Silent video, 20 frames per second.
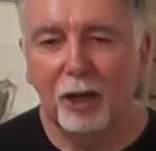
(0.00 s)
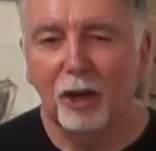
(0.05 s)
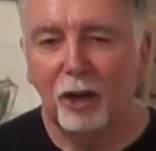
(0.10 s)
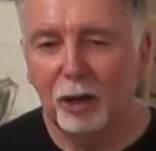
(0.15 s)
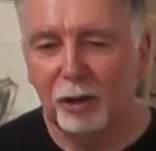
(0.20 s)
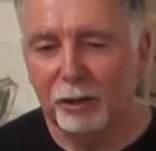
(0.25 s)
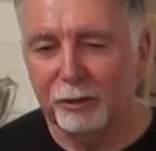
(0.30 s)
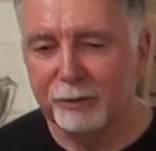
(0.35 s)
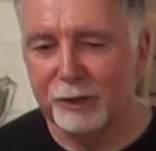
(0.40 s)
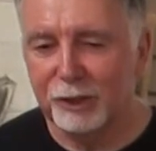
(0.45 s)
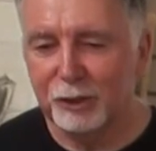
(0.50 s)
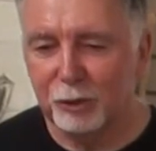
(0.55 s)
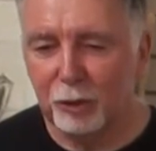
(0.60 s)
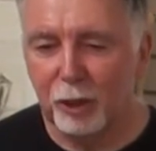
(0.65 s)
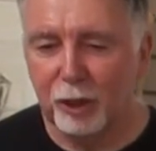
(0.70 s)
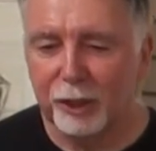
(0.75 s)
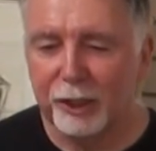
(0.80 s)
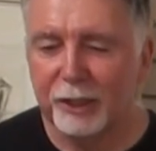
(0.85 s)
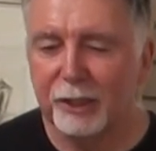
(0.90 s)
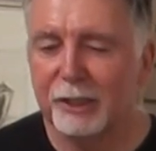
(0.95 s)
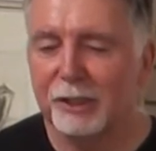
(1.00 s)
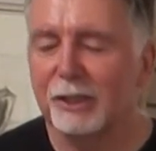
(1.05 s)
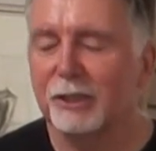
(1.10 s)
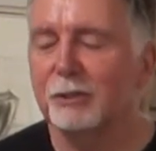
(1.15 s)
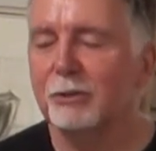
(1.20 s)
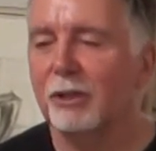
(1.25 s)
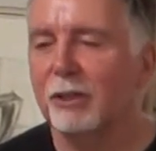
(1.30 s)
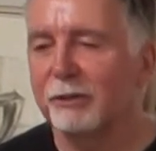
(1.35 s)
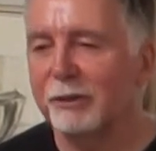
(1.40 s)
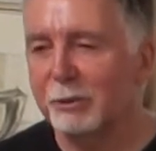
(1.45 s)
all of the drawing I
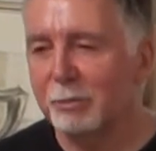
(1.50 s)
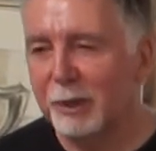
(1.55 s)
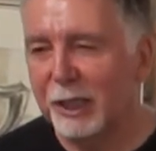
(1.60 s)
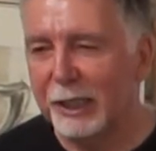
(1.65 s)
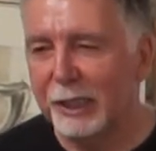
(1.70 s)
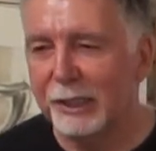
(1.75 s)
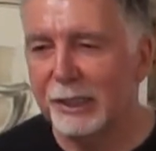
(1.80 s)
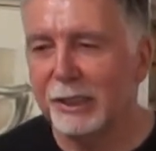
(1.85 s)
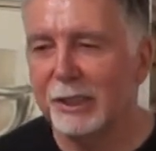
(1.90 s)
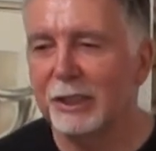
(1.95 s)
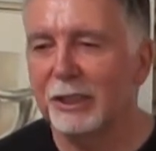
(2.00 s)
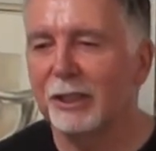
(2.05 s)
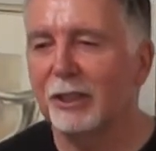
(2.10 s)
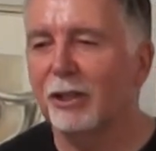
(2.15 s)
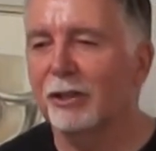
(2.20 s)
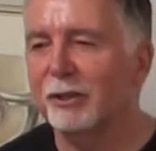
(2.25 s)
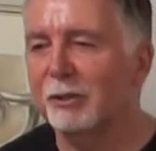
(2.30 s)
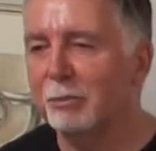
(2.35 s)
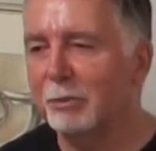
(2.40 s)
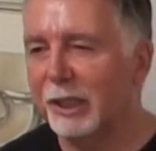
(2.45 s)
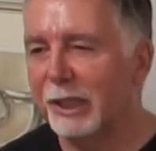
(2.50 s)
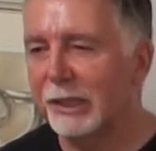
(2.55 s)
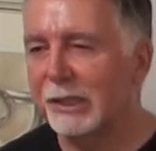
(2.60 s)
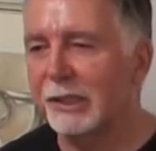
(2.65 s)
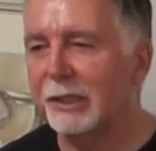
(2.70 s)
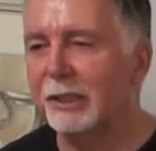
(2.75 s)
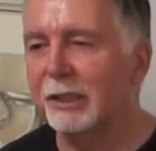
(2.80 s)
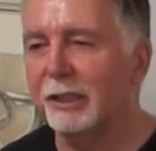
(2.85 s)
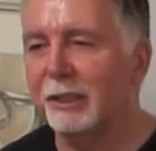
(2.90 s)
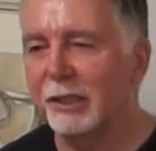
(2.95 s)
do, all of the painting, all the
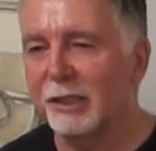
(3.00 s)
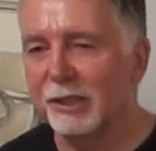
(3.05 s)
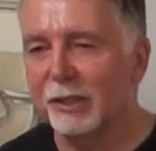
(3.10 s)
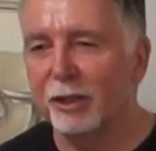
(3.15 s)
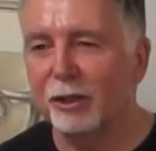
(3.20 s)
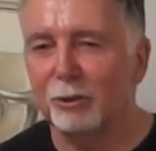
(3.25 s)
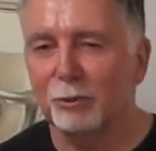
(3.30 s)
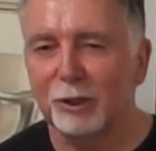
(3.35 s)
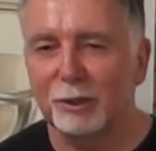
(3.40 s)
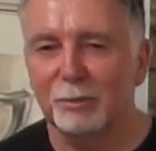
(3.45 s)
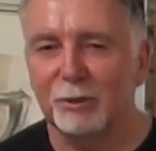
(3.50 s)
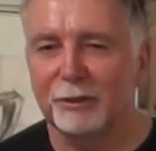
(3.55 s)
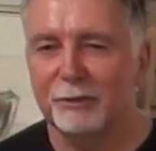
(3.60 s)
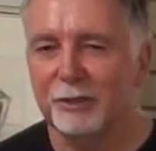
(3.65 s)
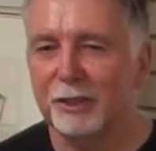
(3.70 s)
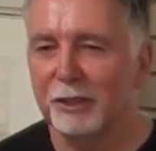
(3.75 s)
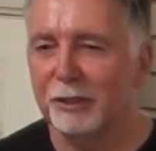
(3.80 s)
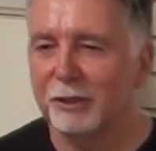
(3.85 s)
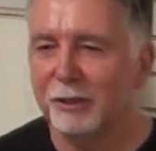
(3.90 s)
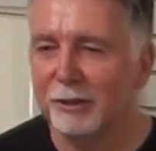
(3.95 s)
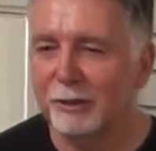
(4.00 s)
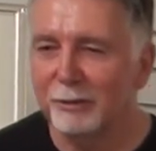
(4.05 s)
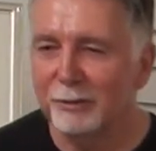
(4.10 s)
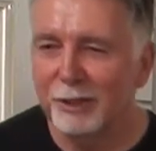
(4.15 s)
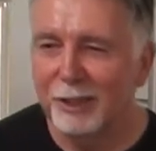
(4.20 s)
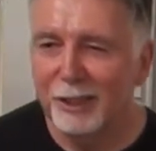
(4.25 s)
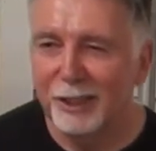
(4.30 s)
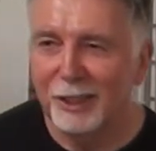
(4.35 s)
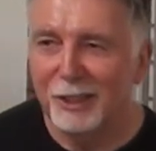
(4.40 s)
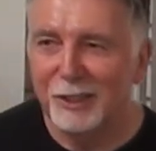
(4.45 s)
mixing, it's all with my finger.
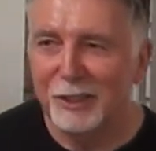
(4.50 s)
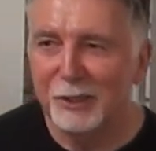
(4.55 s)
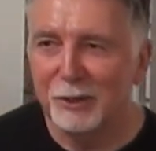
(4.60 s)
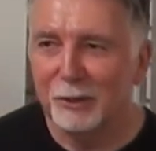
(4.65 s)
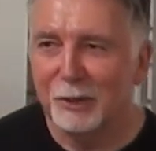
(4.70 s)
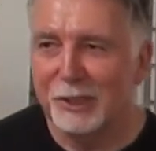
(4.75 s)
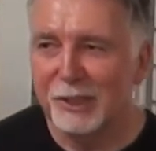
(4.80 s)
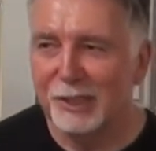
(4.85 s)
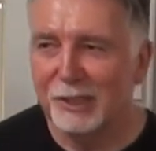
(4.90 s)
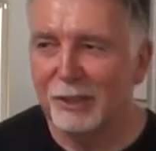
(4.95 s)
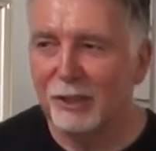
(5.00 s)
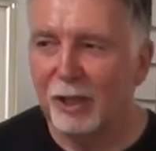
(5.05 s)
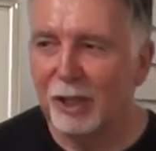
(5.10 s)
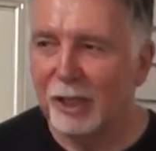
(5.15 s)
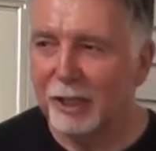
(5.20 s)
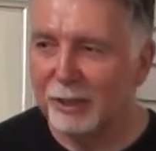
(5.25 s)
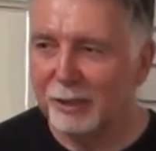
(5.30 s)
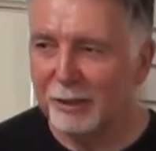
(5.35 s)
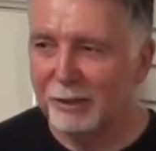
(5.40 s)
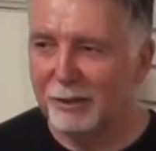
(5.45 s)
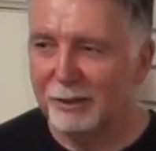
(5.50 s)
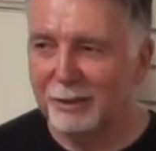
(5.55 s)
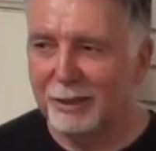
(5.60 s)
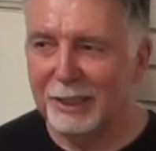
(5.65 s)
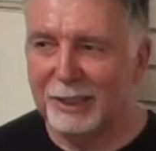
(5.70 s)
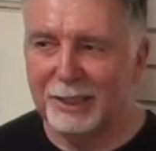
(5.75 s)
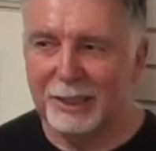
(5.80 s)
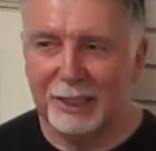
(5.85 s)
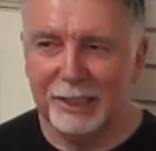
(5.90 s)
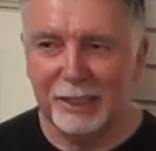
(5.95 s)
So it's not,
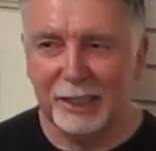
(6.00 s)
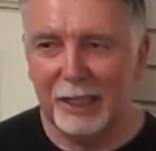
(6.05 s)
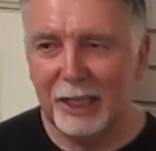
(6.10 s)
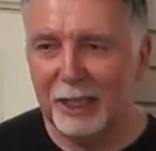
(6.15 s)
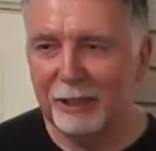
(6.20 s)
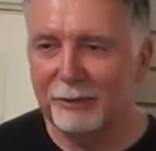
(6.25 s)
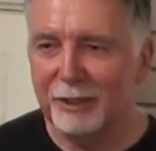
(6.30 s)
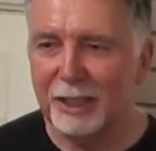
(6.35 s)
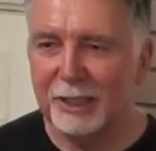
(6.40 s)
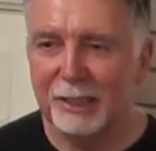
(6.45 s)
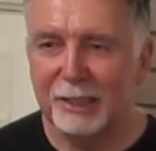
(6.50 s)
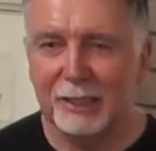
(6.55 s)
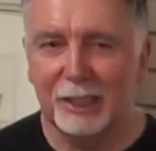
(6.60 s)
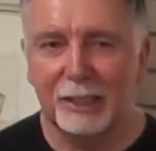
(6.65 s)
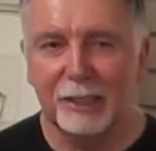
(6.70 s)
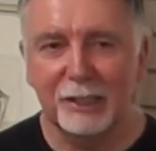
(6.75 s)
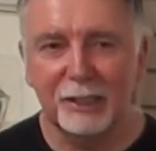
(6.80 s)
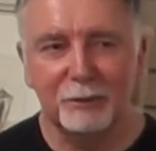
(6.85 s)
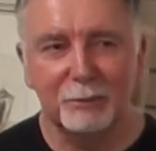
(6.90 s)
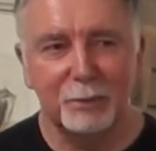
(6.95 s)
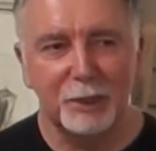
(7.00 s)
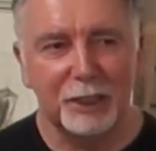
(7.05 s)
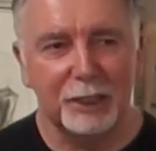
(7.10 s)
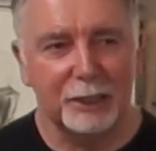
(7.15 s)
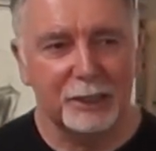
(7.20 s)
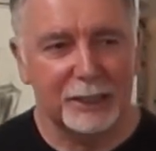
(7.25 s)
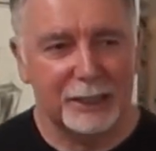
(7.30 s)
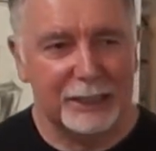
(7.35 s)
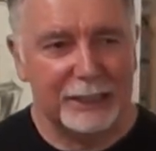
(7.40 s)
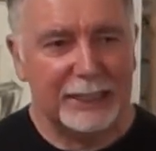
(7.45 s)
it doesn't have that sense of
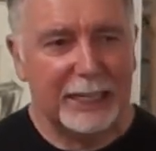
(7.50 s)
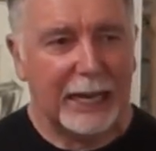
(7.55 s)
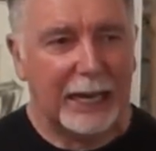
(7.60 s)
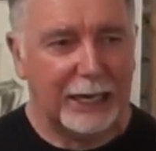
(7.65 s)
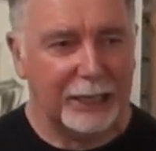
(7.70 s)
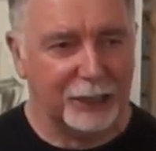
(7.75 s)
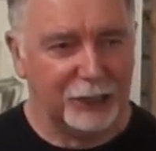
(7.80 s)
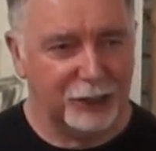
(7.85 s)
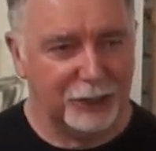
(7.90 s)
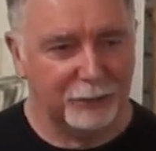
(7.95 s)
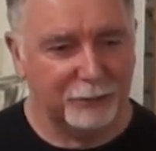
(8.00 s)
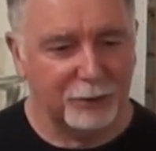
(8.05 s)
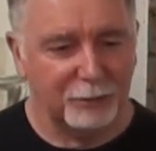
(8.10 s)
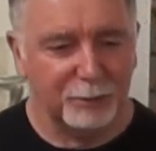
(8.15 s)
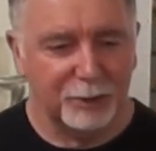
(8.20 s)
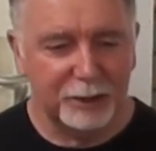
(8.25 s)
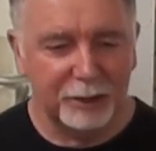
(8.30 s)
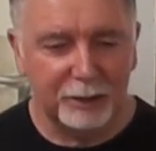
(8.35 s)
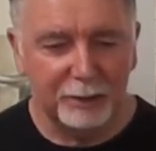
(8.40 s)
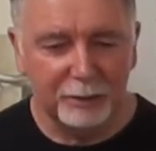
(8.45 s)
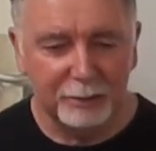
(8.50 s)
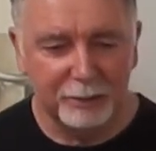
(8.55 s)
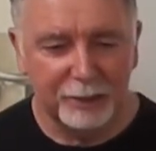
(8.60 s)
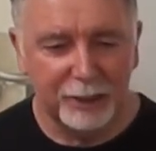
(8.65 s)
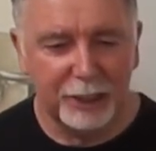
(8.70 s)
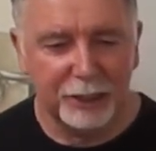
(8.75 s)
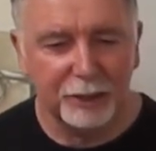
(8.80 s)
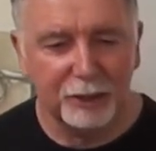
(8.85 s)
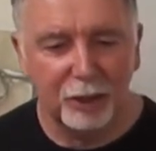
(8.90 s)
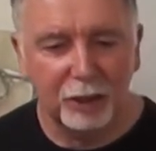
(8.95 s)
being detached from the
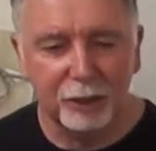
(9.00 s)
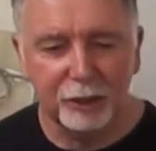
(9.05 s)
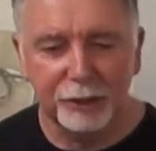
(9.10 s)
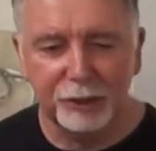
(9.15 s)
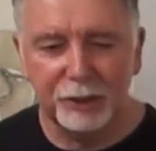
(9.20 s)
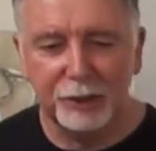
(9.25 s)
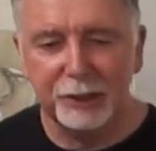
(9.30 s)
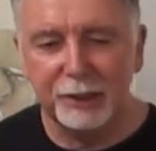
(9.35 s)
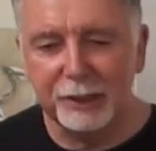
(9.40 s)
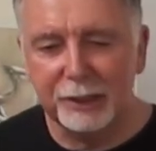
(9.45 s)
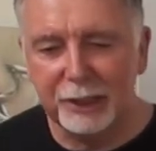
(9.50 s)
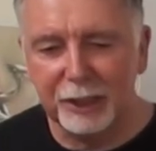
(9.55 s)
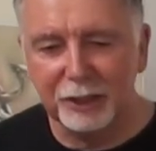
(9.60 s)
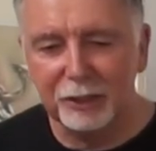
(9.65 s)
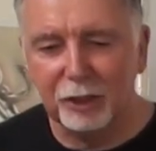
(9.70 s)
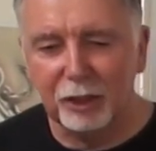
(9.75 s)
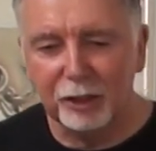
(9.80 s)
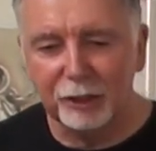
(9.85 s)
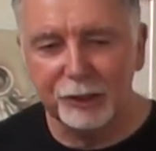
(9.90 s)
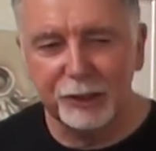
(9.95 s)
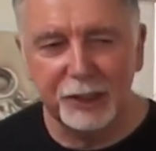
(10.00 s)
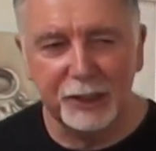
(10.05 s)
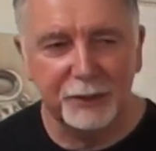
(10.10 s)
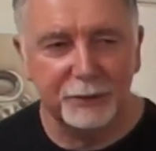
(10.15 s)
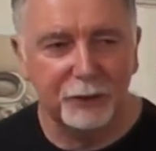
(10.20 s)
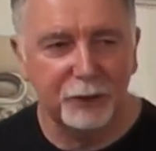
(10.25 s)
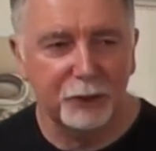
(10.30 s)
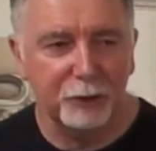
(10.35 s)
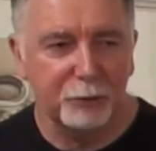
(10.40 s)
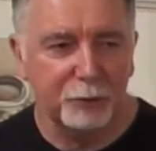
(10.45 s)
technology. The technology is
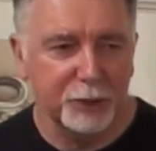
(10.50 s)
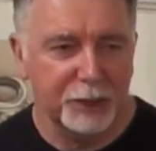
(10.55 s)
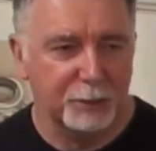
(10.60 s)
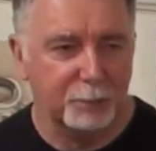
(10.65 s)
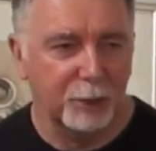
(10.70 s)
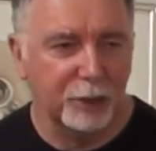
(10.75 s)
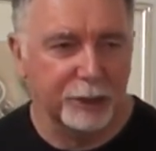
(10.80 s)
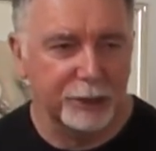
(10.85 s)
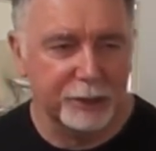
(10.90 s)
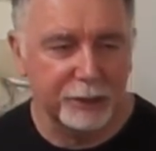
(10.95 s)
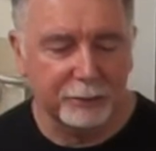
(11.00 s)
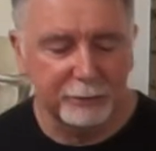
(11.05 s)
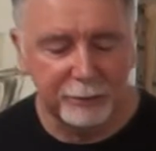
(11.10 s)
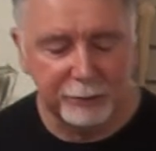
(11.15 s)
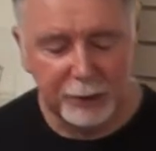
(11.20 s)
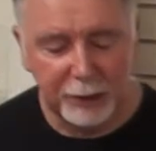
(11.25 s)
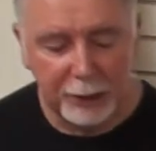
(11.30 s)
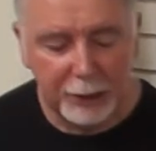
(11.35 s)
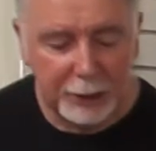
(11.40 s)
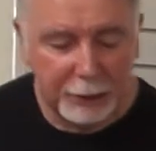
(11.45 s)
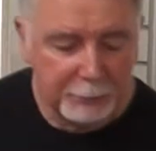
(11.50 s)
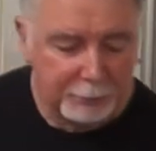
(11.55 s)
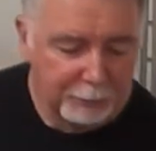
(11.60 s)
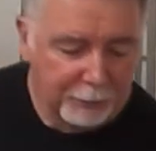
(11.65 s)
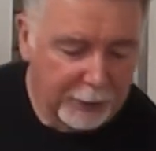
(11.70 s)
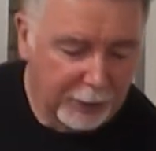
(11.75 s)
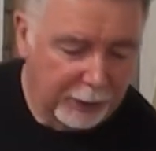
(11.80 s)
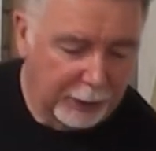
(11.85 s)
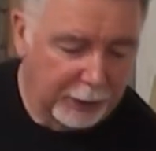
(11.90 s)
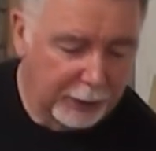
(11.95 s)
very responsive,
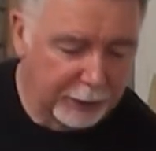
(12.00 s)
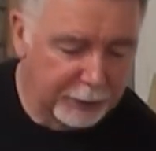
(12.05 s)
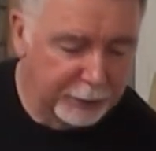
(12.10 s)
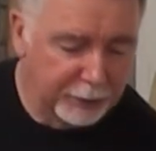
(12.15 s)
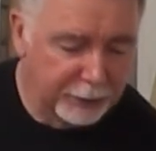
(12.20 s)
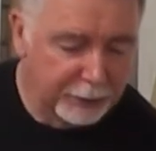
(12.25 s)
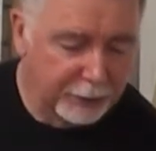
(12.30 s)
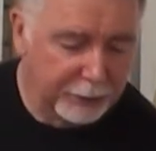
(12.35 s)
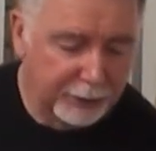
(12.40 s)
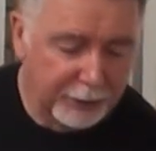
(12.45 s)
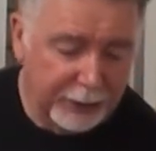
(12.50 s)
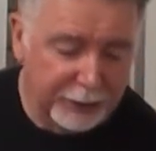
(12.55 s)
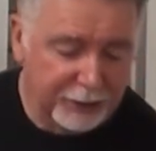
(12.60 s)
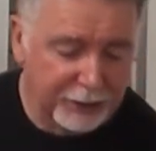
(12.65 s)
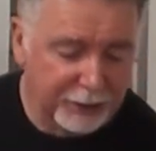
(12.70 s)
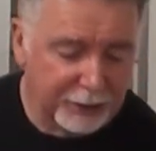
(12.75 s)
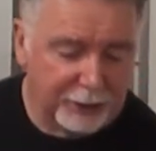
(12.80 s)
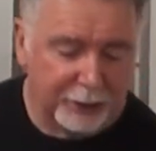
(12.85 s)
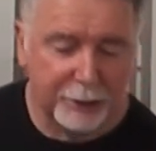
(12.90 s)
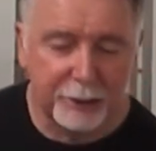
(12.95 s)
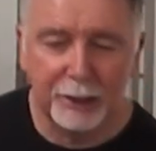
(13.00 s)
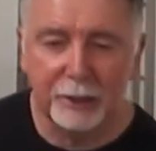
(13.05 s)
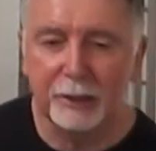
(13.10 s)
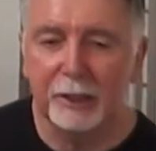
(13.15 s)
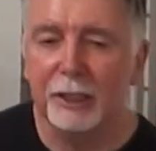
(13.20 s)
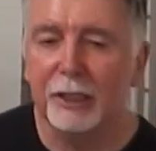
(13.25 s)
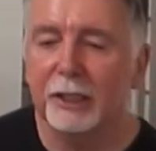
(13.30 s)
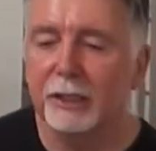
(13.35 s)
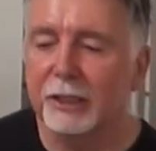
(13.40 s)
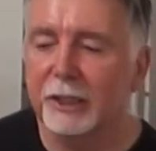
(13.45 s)
and that's the thing
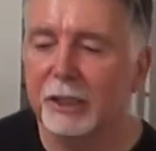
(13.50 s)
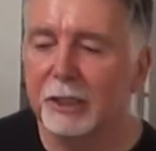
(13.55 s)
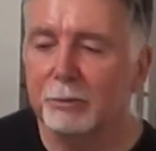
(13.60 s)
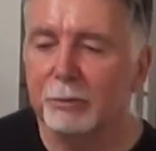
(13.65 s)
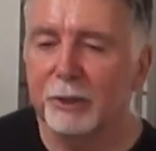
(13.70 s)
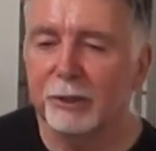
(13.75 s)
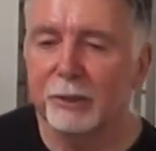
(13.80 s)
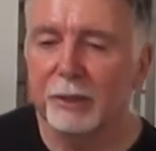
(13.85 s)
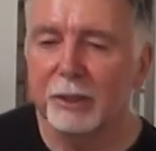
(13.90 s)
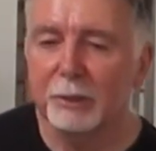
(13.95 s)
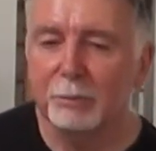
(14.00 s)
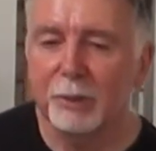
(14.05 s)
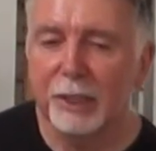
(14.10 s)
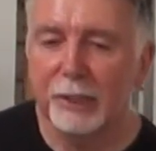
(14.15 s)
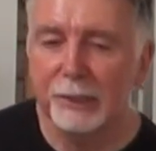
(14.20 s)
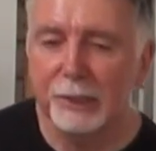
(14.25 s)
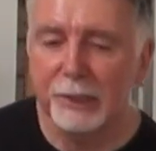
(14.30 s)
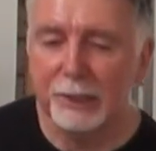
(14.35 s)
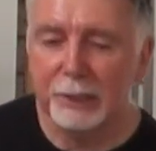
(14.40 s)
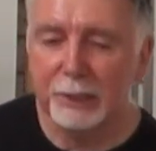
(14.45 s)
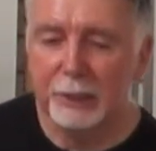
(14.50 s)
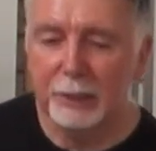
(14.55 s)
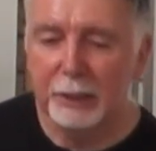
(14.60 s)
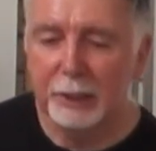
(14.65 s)
that I like about it the best.